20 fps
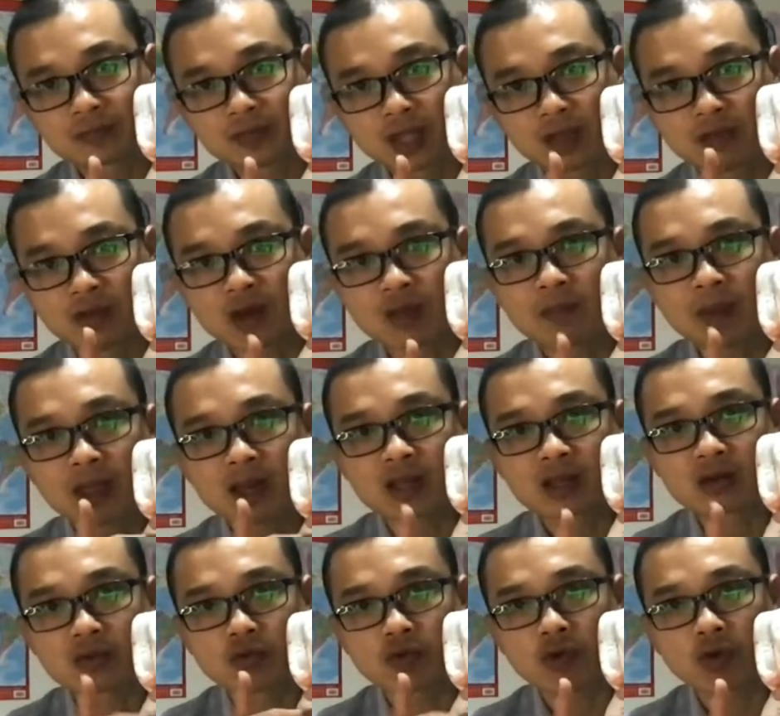If any pain
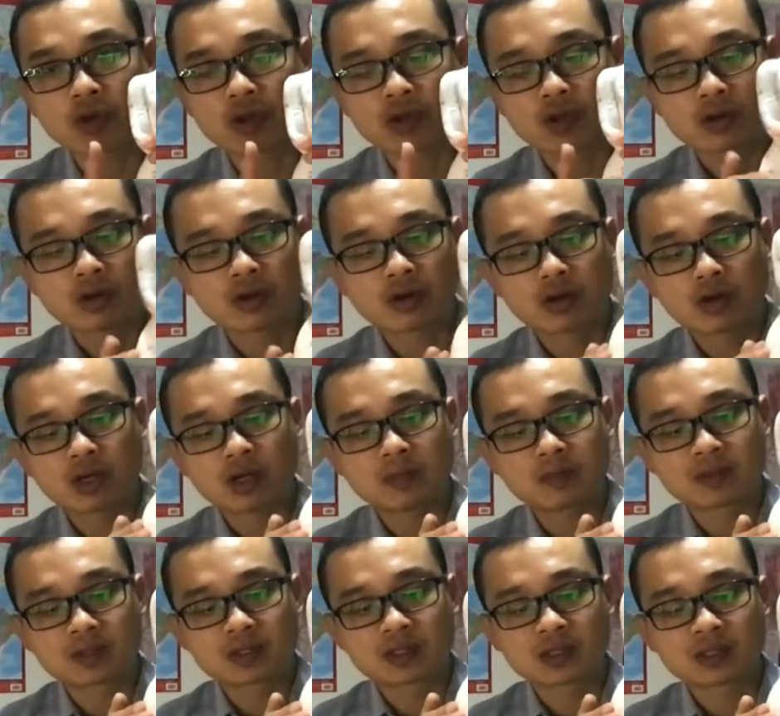in the groin or
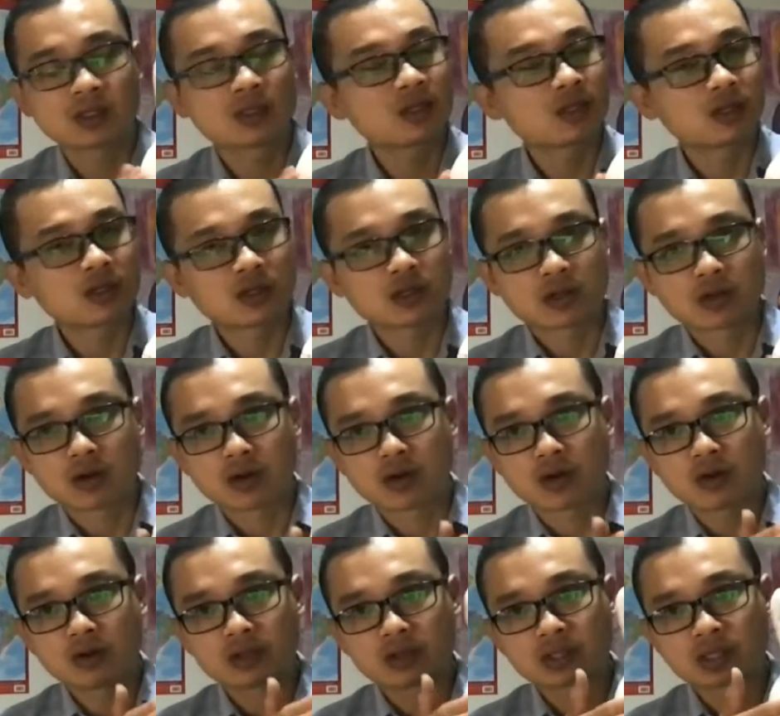hips,
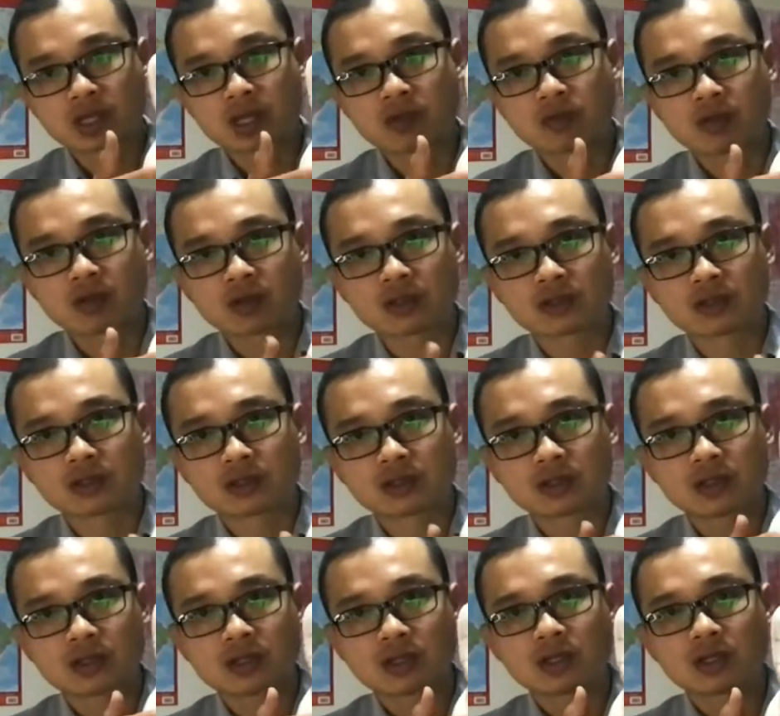all this area,
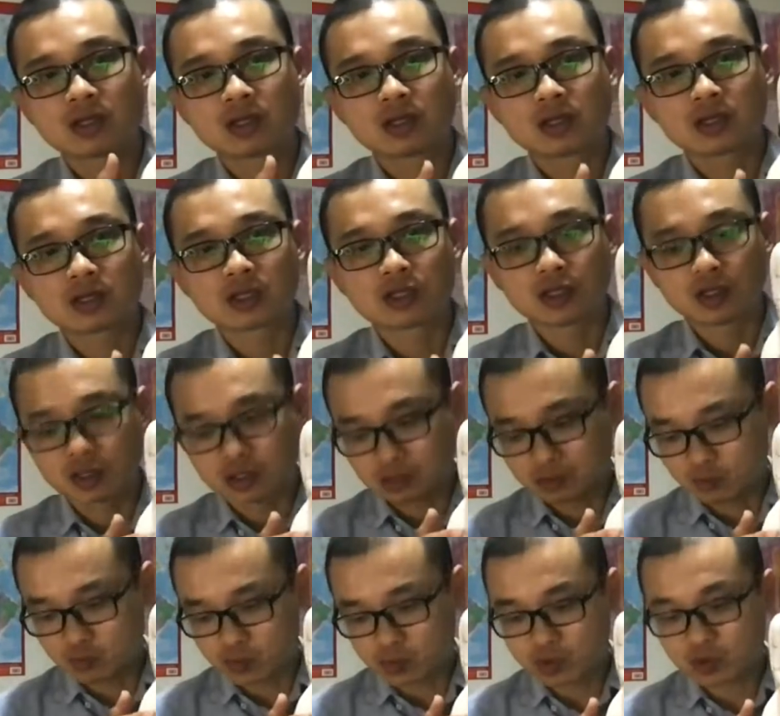
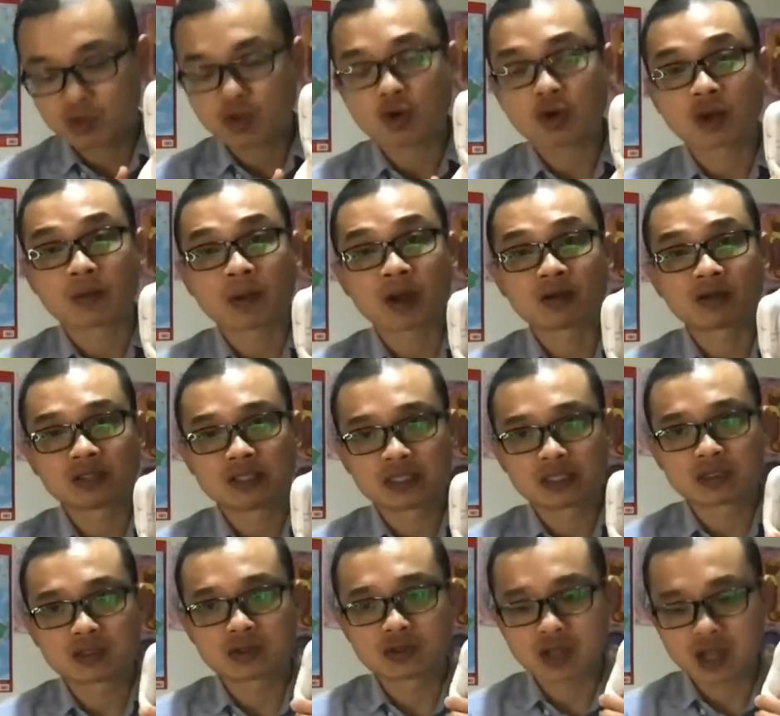we're going to talk about
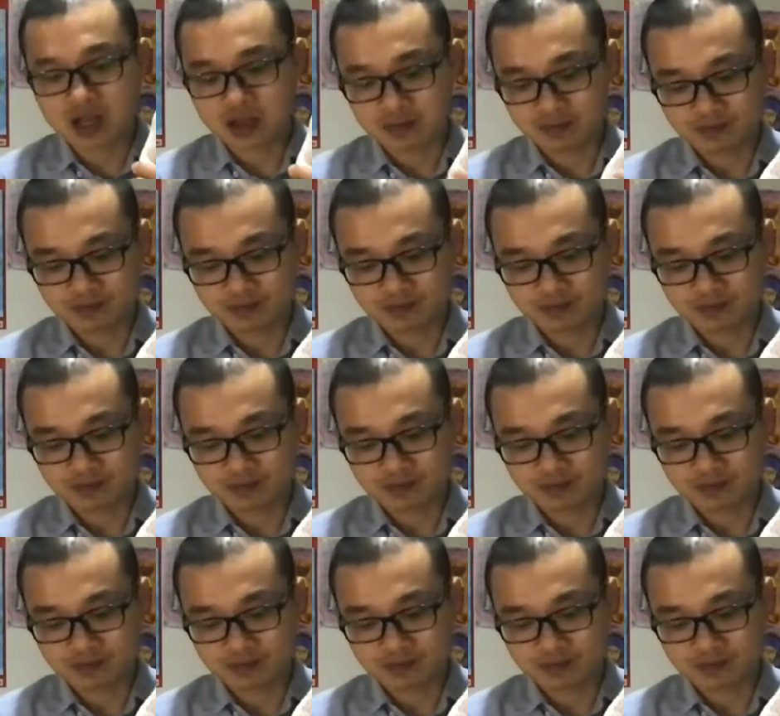this today.